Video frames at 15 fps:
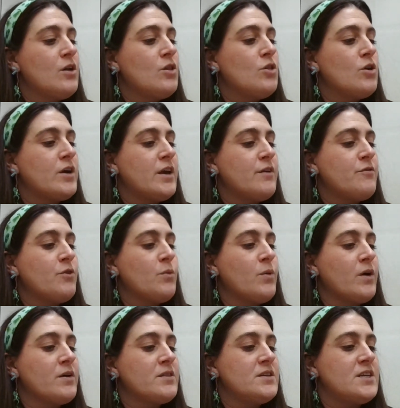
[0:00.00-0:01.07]
looking for
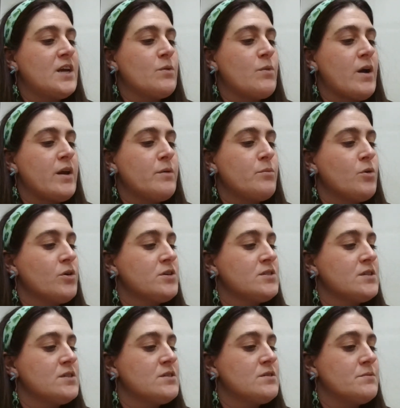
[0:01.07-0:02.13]
work the day Rhonda
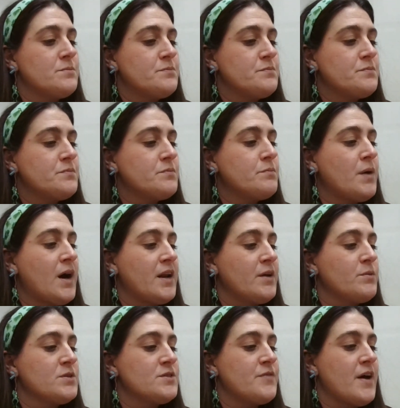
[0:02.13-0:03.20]
Morrison's body
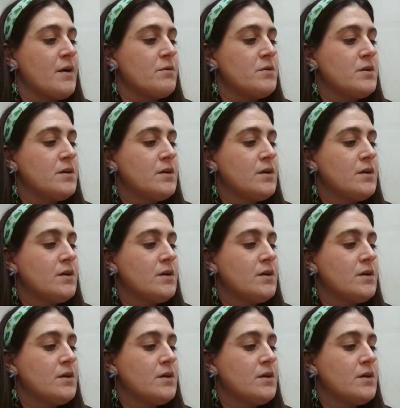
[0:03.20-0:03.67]
was found.